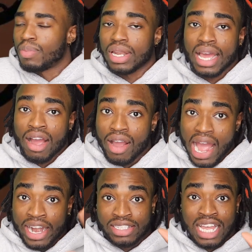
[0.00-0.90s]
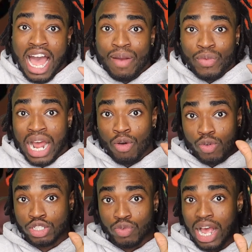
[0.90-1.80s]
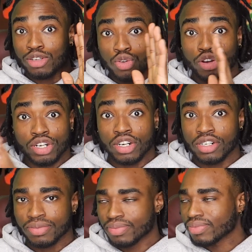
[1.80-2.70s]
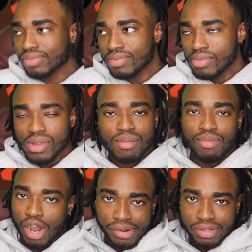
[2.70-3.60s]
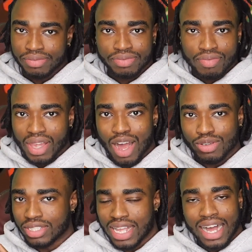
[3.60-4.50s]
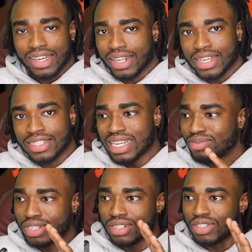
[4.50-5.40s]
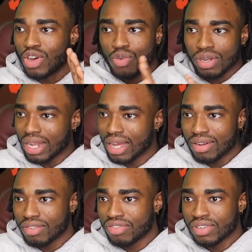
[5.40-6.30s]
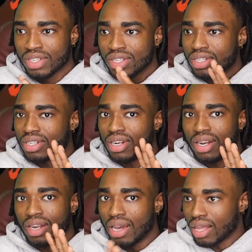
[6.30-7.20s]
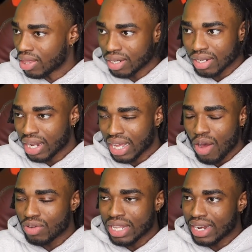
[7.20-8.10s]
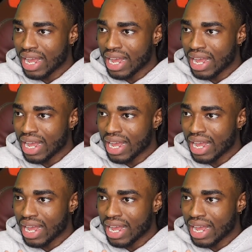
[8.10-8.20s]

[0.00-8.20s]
but like at a time when I was talking to her, bro, I was not good at accepting no love, nothing. Like that was